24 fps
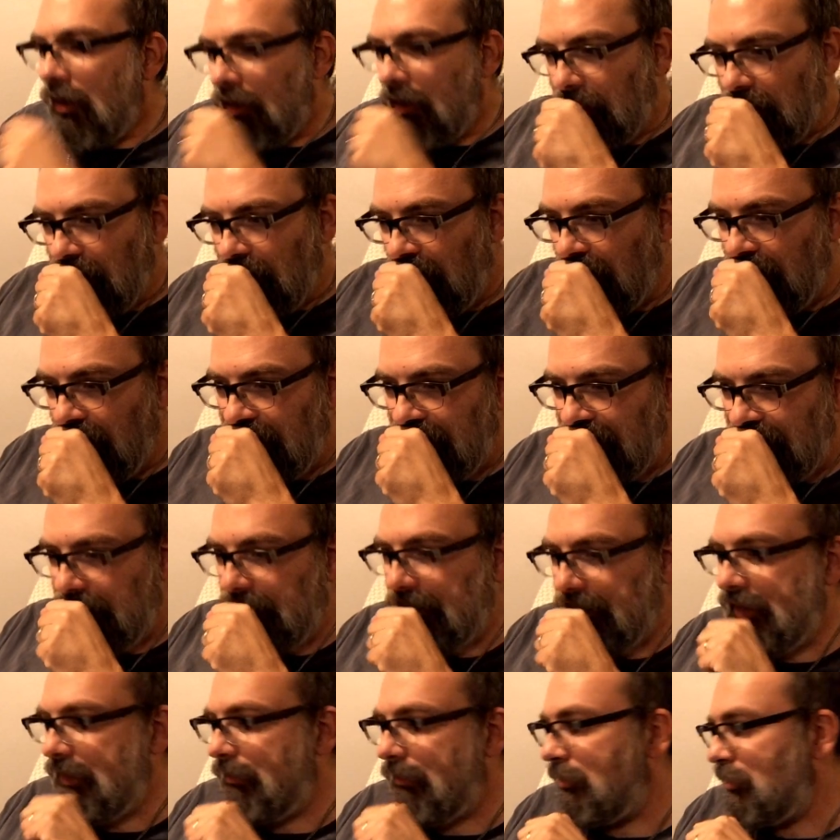all
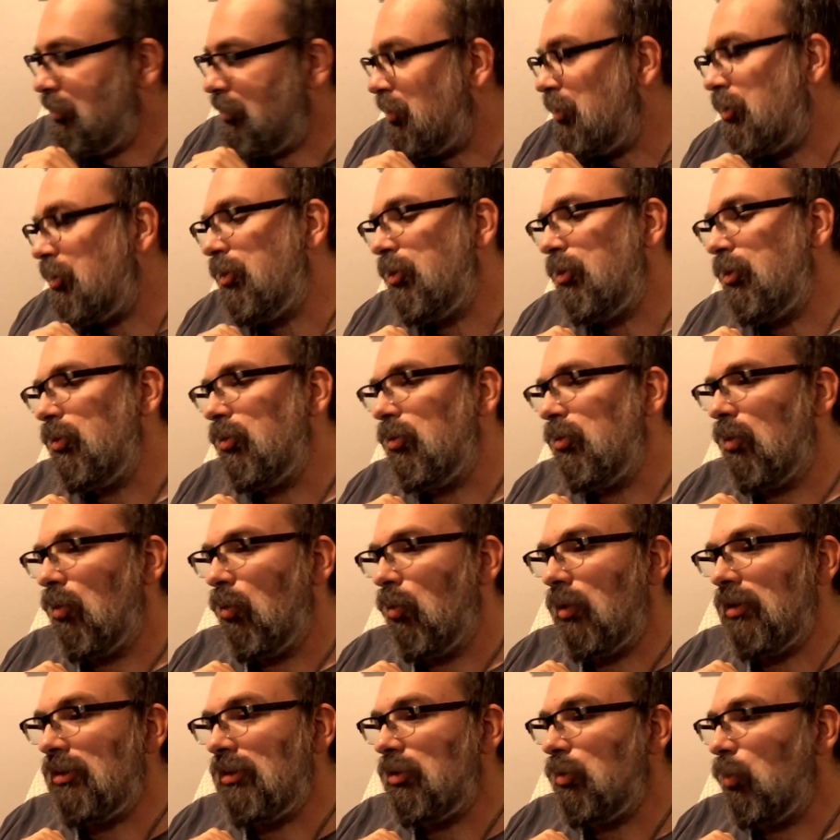right, number two.
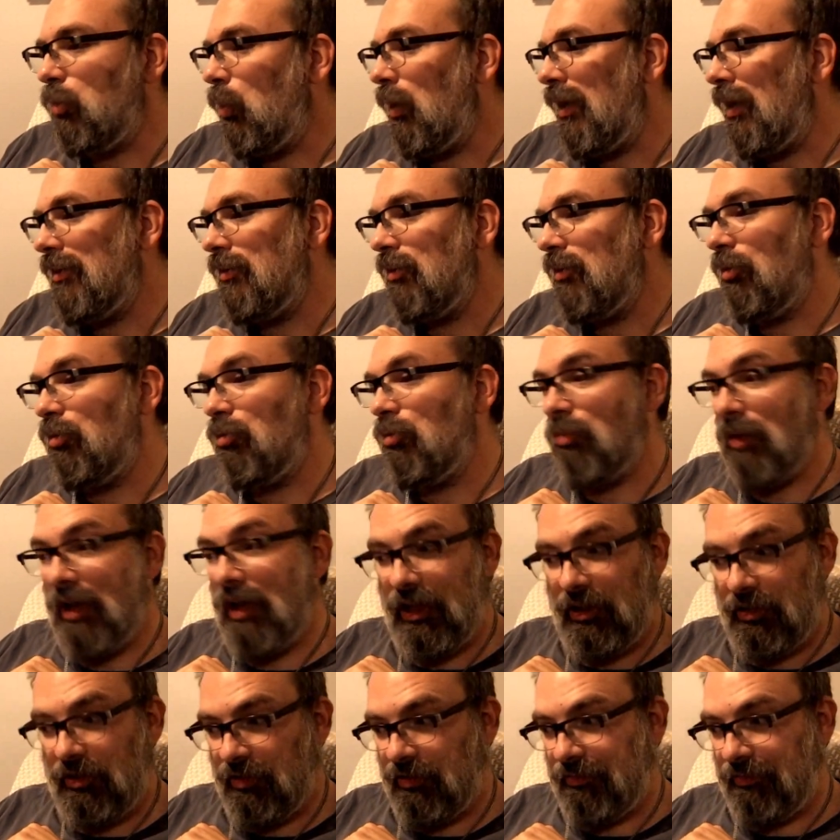Which well-known
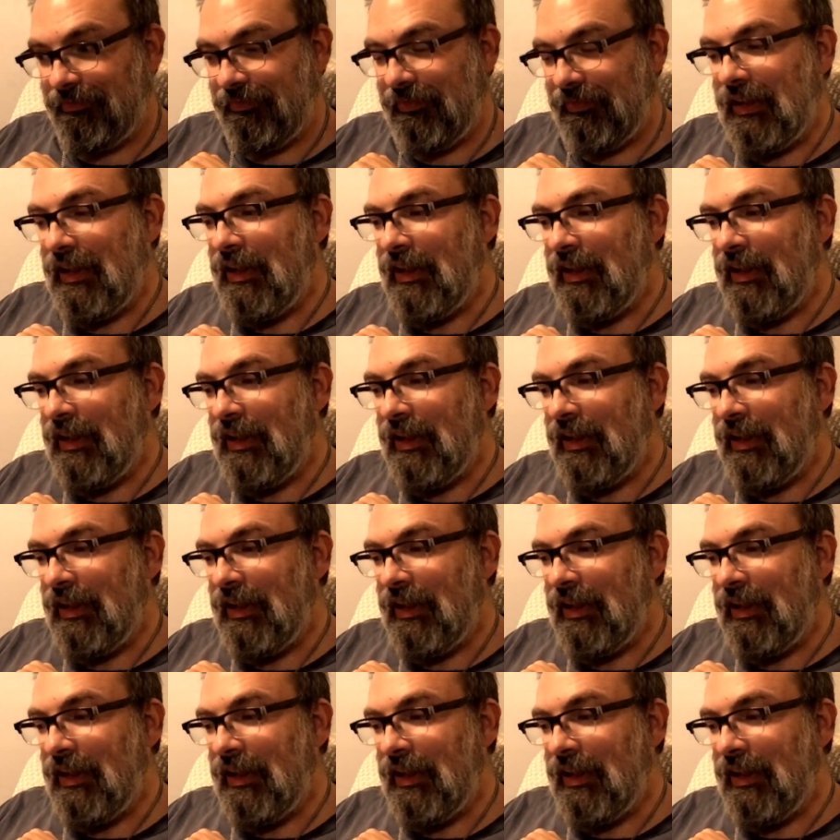writer